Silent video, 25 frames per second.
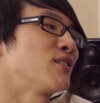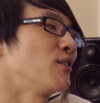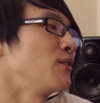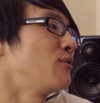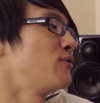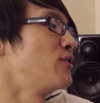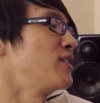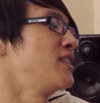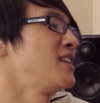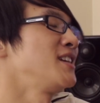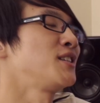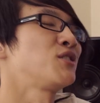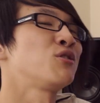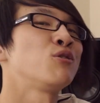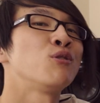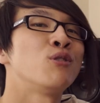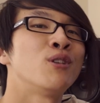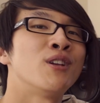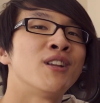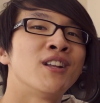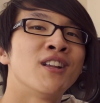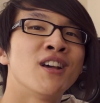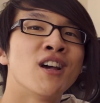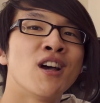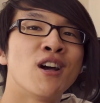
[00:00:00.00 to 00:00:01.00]
So for this
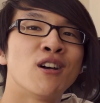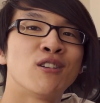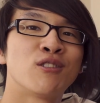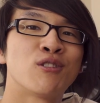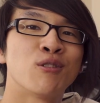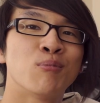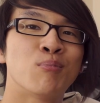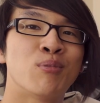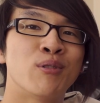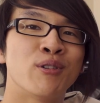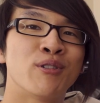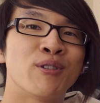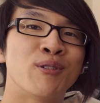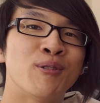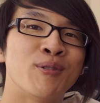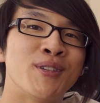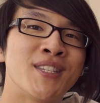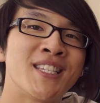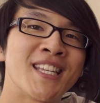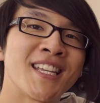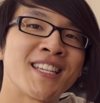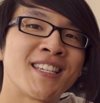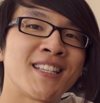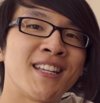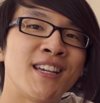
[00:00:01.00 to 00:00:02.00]
unit to produce
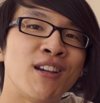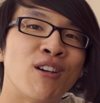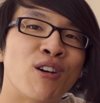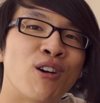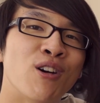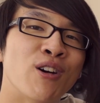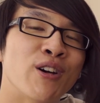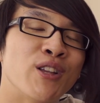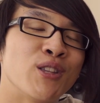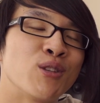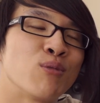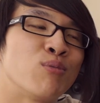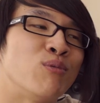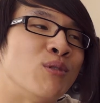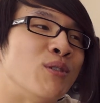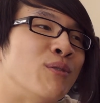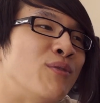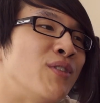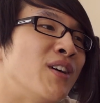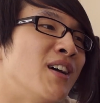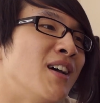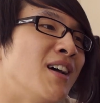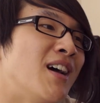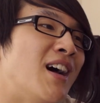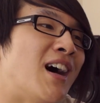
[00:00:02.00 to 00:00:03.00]
60 hertz with